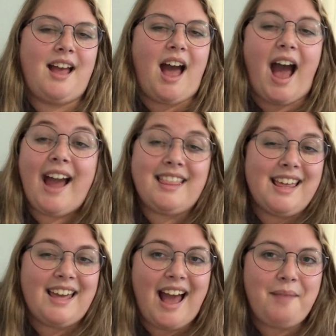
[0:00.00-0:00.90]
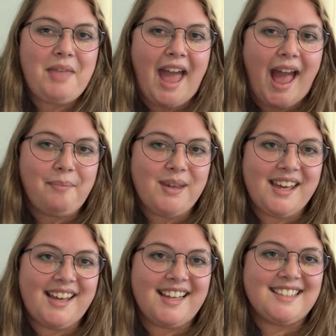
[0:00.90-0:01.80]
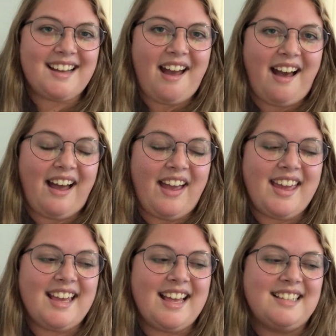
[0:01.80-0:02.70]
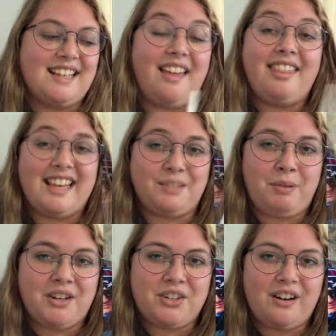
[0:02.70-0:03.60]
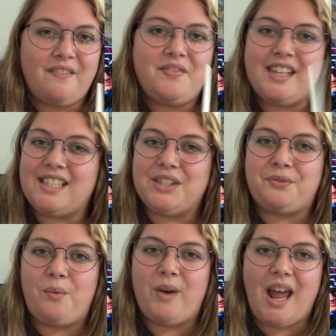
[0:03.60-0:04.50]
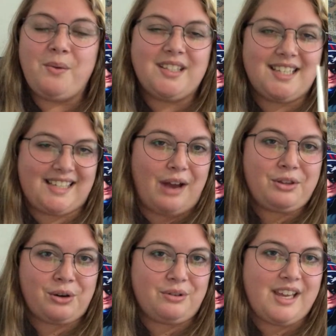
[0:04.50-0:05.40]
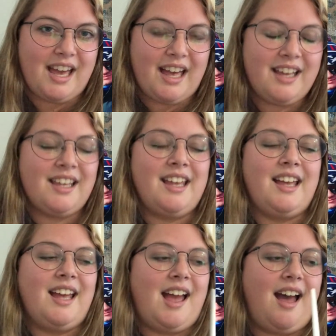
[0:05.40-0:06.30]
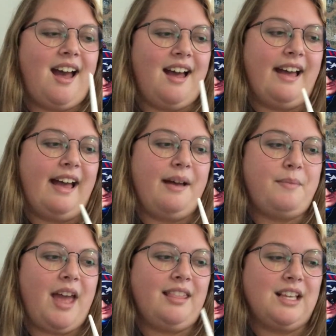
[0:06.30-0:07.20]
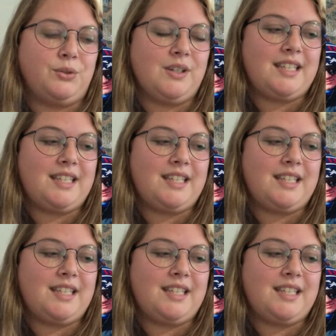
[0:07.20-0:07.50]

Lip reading: I think I'm the happiest is this picture. This is from when I went to South Korea, and this was